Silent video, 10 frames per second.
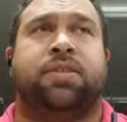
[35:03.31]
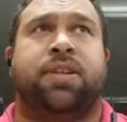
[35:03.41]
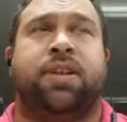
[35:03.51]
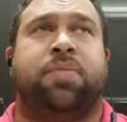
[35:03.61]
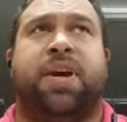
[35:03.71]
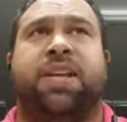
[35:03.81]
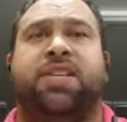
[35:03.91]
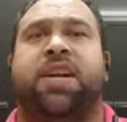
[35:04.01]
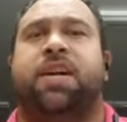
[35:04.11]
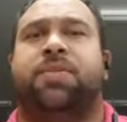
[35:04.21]
Paddy
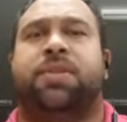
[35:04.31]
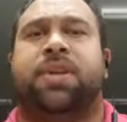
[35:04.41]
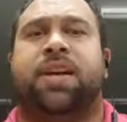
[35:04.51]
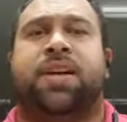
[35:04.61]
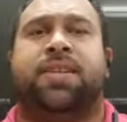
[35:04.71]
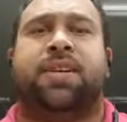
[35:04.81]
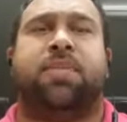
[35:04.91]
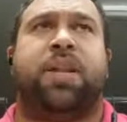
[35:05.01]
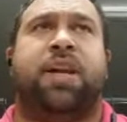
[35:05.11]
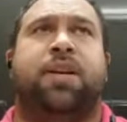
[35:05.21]
James is an NRC
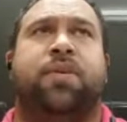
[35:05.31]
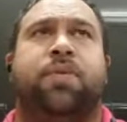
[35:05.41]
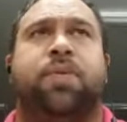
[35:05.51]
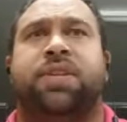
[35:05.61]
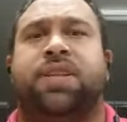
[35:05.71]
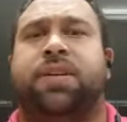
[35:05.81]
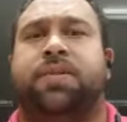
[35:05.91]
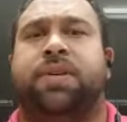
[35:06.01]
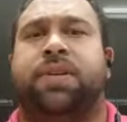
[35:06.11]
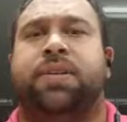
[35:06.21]
player. What is he
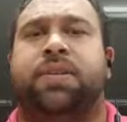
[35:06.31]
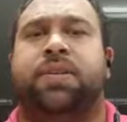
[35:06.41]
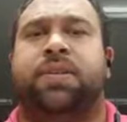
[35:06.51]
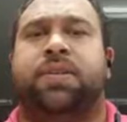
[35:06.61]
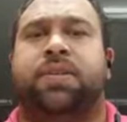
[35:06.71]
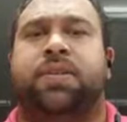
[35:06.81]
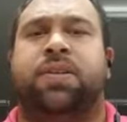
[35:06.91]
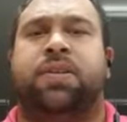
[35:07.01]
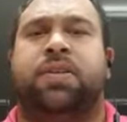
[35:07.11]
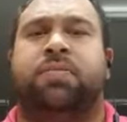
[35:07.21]
doing
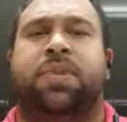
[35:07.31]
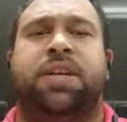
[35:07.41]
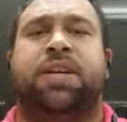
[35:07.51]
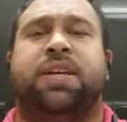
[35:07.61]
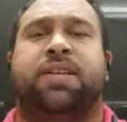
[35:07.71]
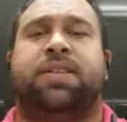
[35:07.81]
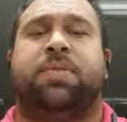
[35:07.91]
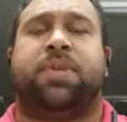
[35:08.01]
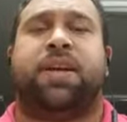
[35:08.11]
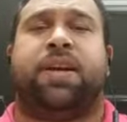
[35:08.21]
to be an NRC
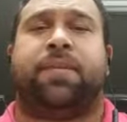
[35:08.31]
player?